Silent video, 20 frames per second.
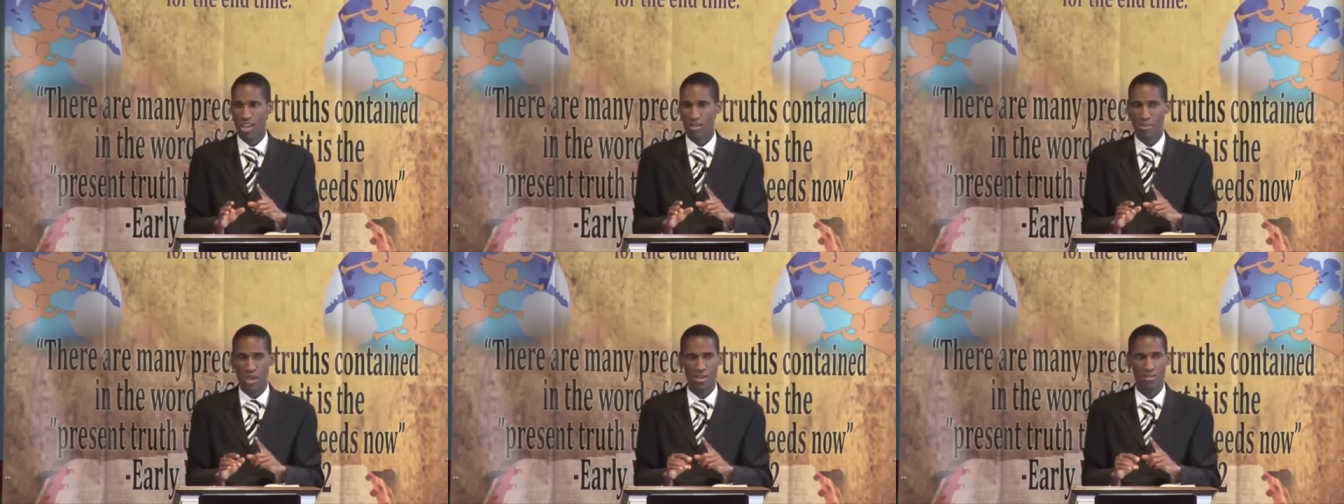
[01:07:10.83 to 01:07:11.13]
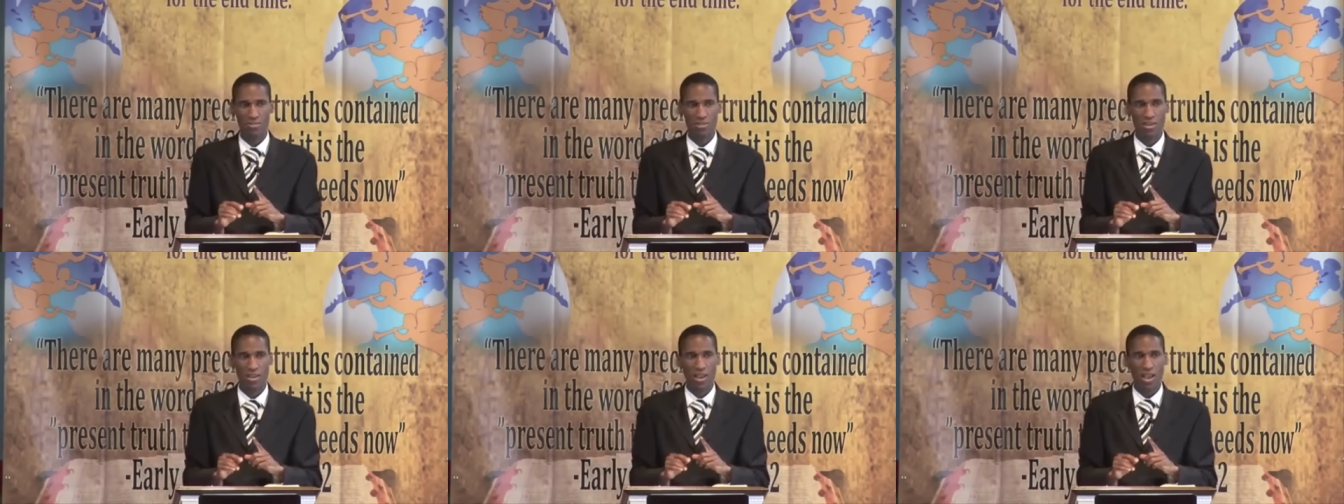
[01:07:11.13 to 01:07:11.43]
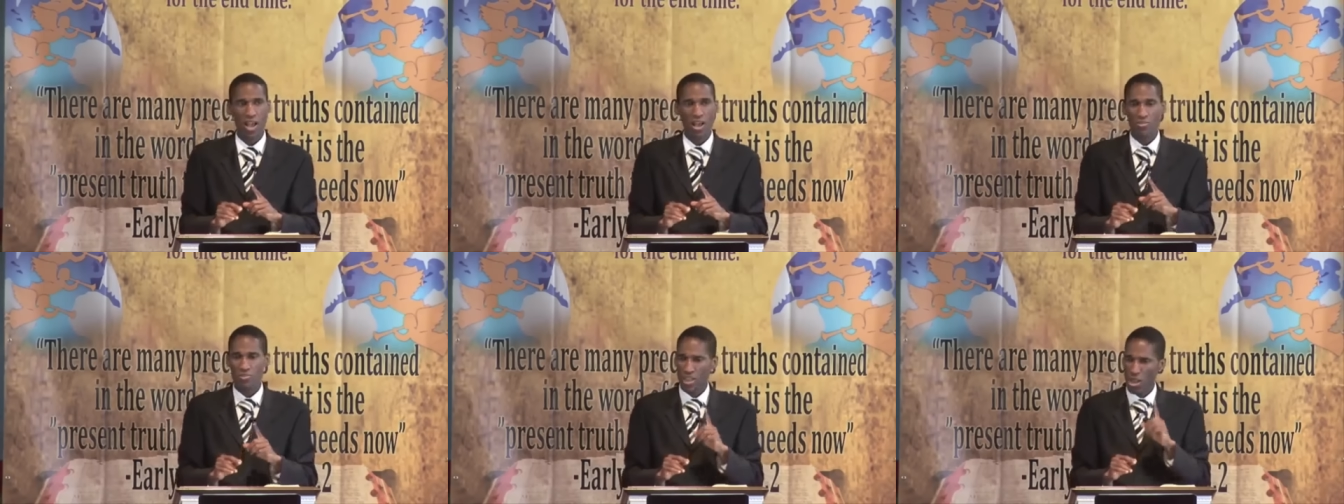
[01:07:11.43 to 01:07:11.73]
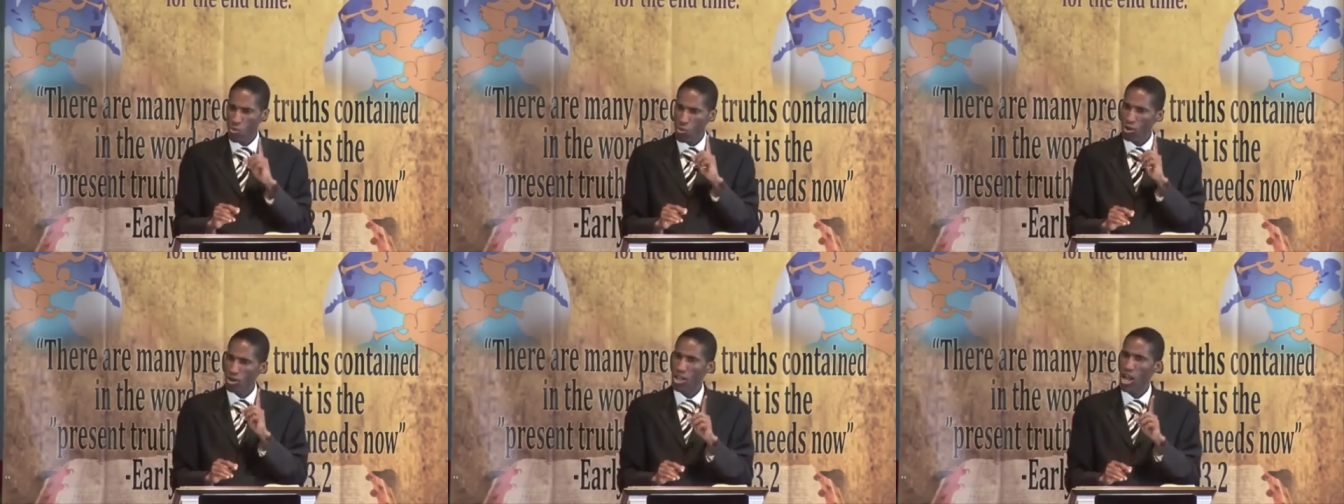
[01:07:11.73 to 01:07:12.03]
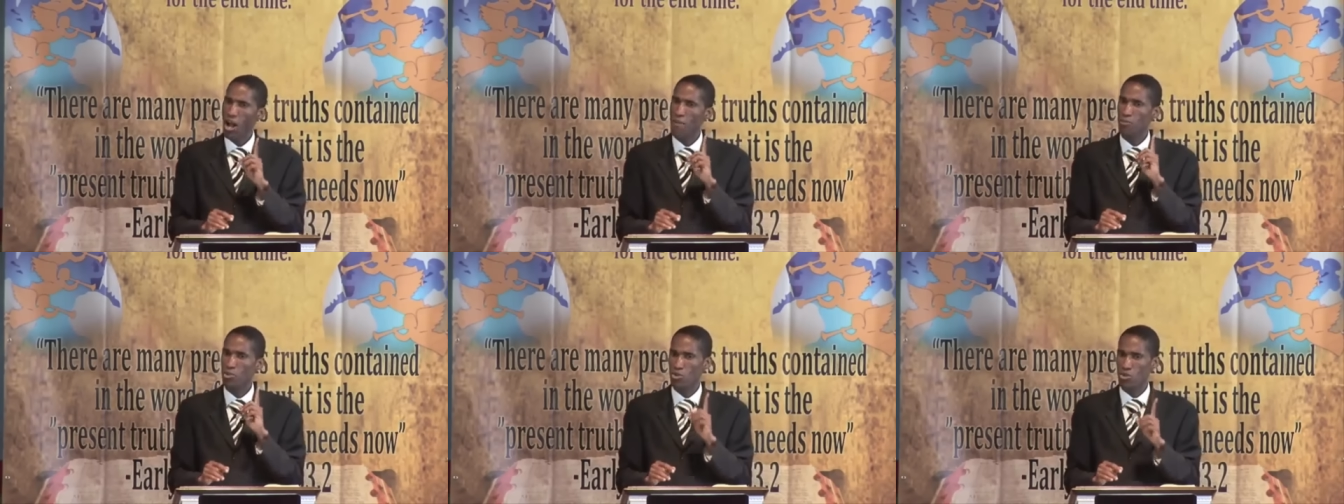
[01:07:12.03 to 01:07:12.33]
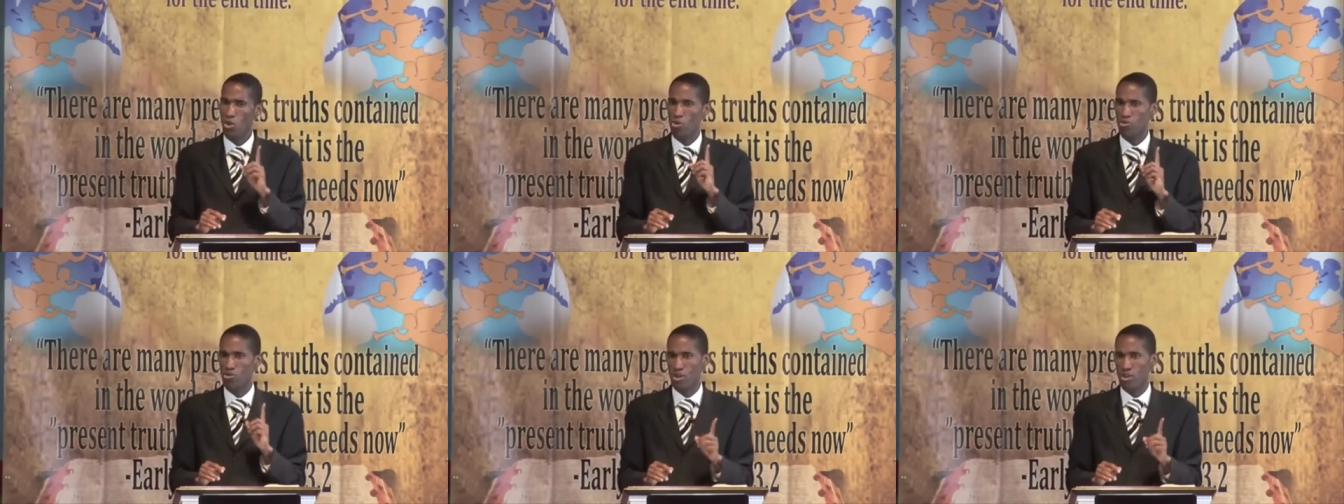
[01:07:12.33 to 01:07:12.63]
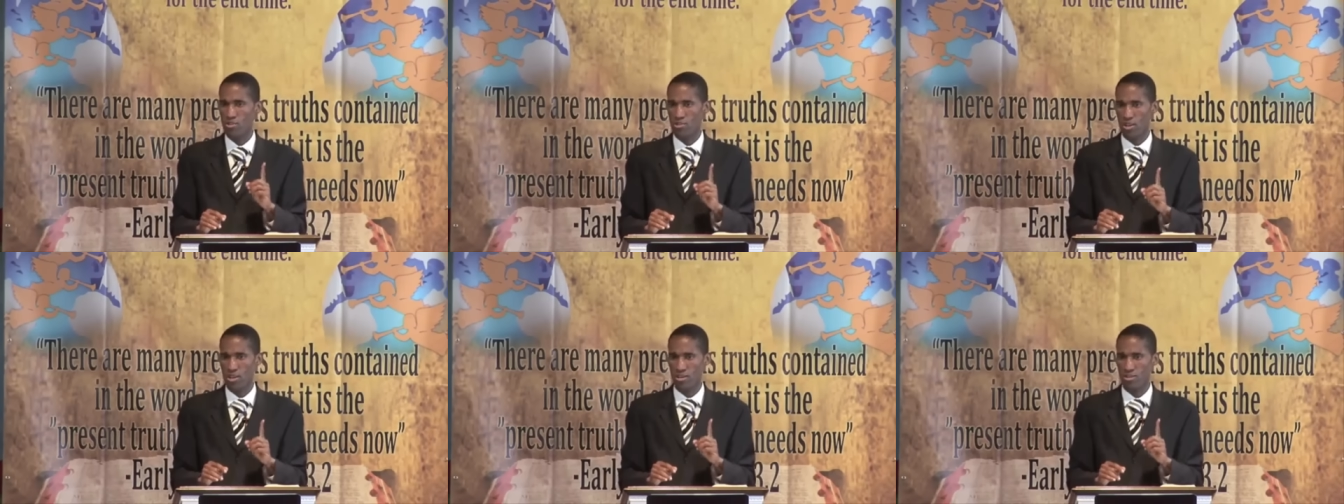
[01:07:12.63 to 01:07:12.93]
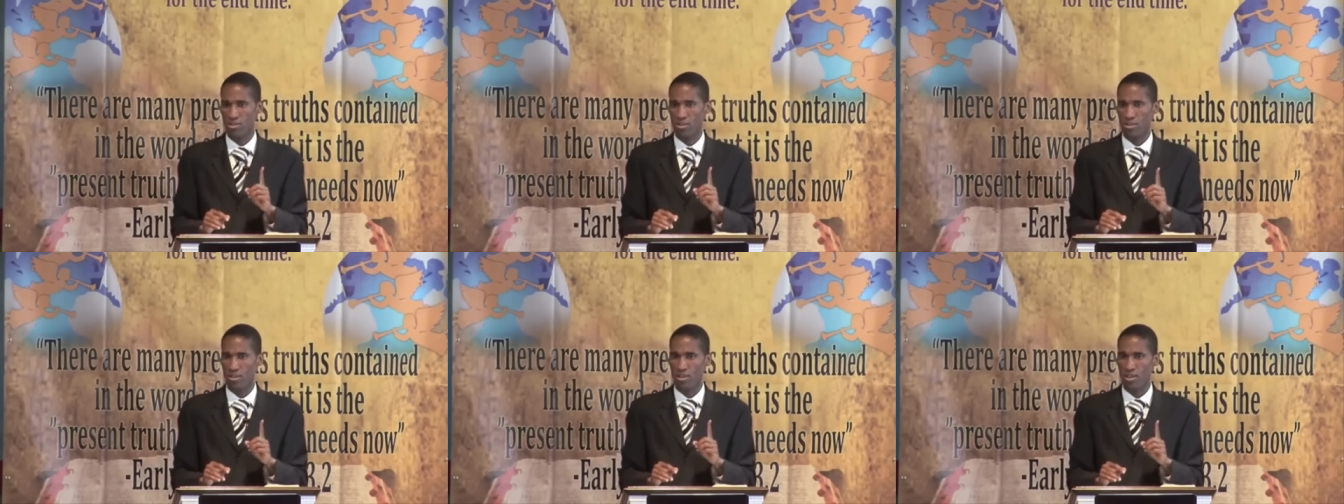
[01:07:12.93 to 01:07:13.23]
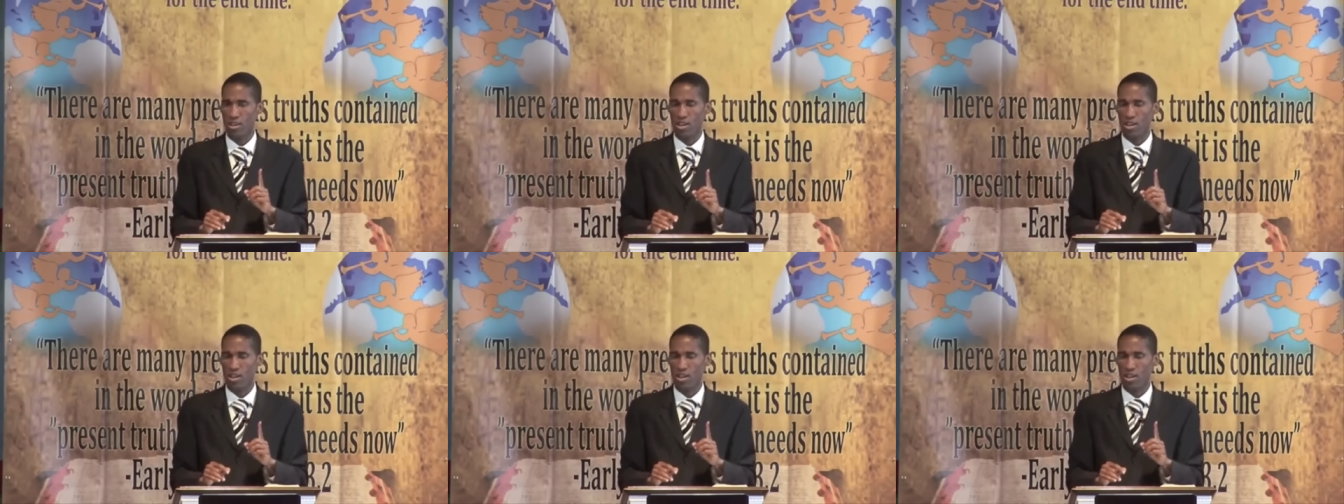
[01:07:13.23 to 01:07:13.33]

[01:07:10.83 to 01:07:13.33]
Amen? They will come to know Jesus.